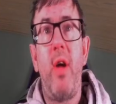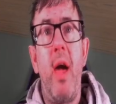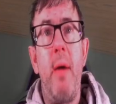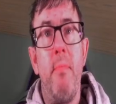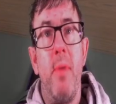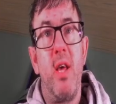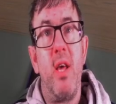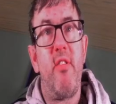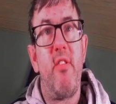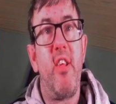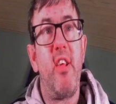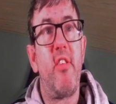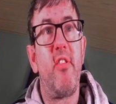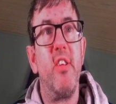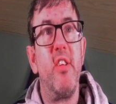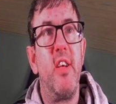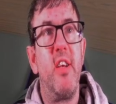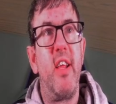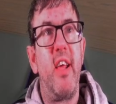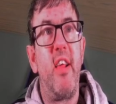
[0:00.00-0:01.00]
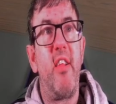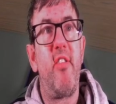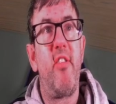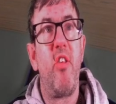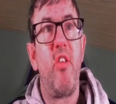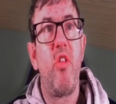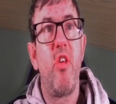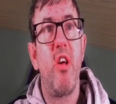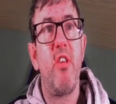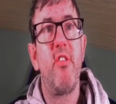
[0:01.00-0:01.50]
my assistant is
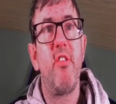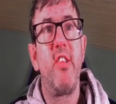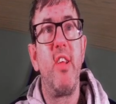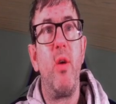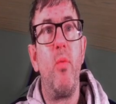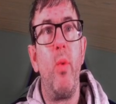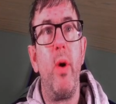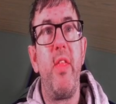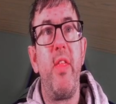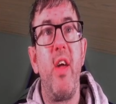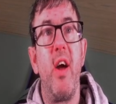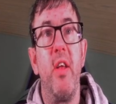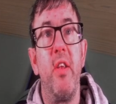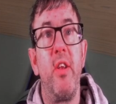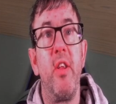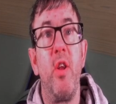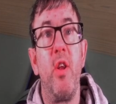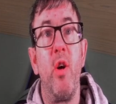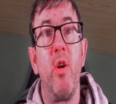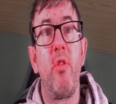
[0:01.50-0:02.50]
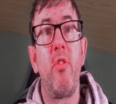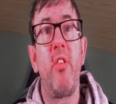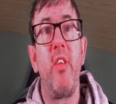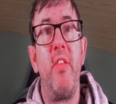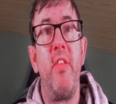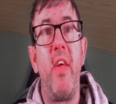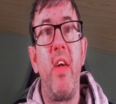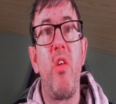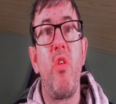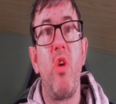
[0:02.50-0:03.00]
suggesting we're the underdogs
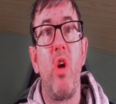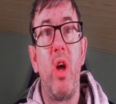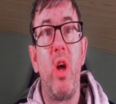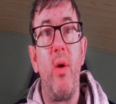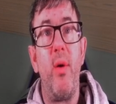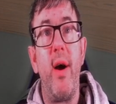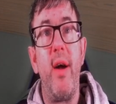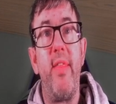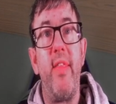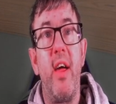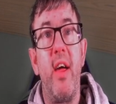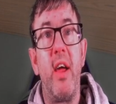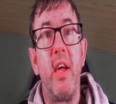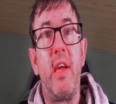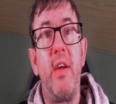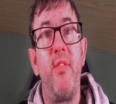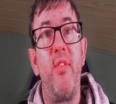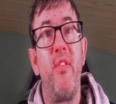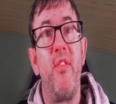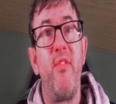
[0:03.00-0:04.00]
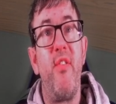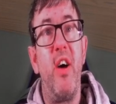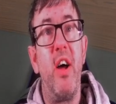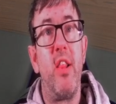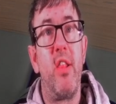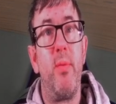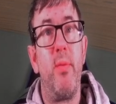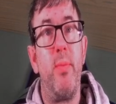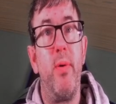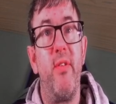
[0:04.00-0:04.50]
and they should go out there and give the
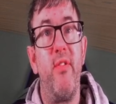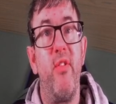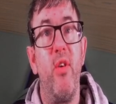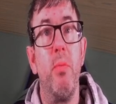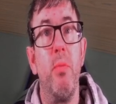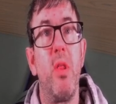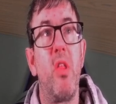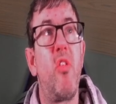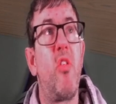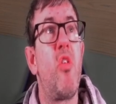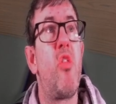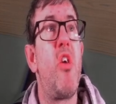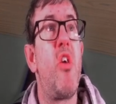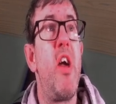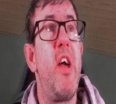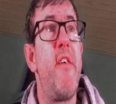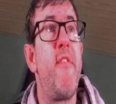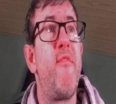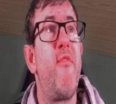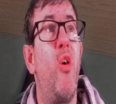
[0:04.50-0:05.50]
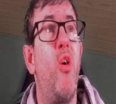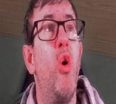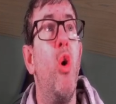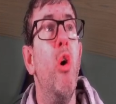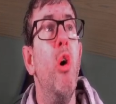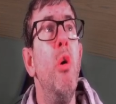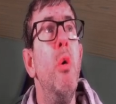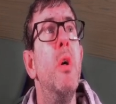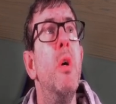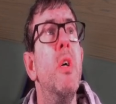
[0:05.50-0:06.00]
fans a performance to cheer
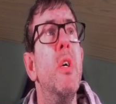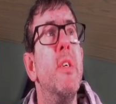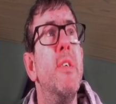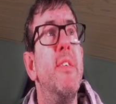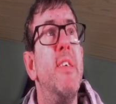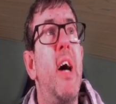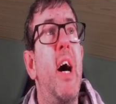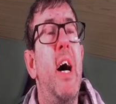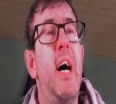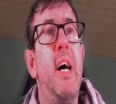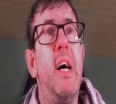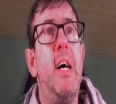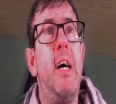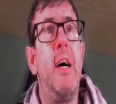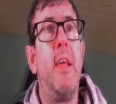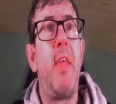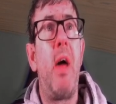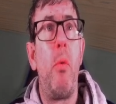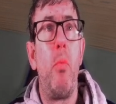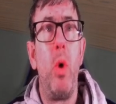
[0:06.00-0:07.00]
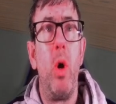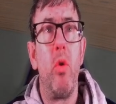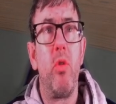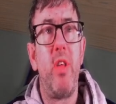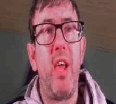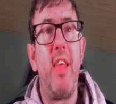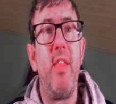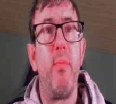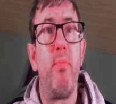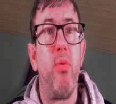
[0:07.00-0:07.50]
for. That will
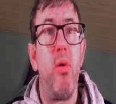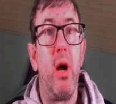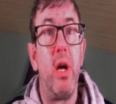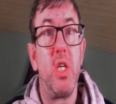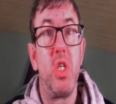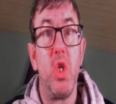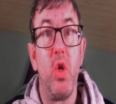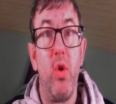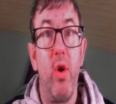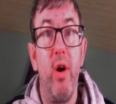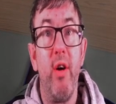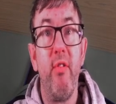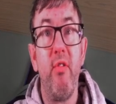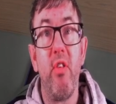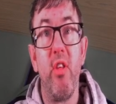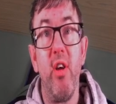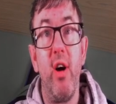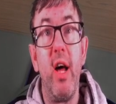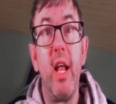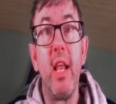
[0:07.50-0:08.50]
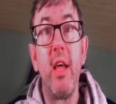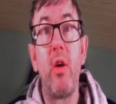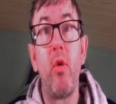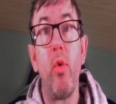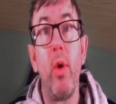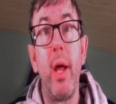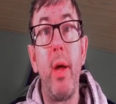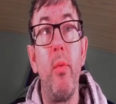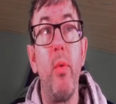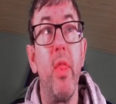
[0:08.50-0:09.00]
take the pressure off, so I'll
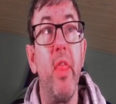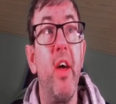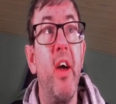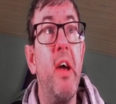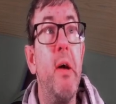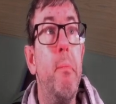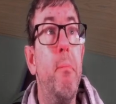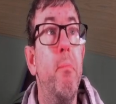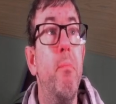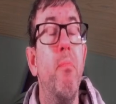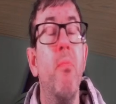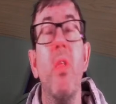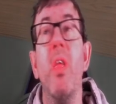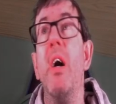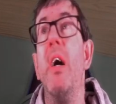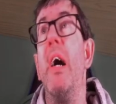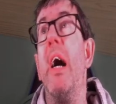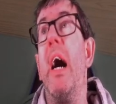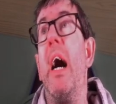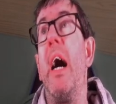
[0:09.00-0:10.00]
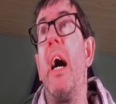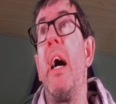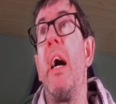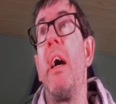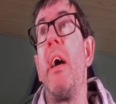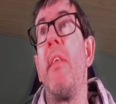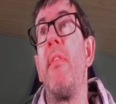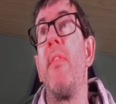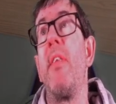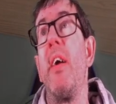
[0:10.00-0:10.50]
agree with it.
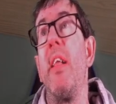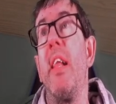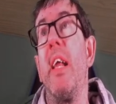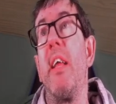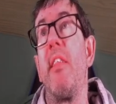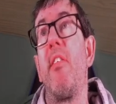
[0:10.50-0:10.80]
And let's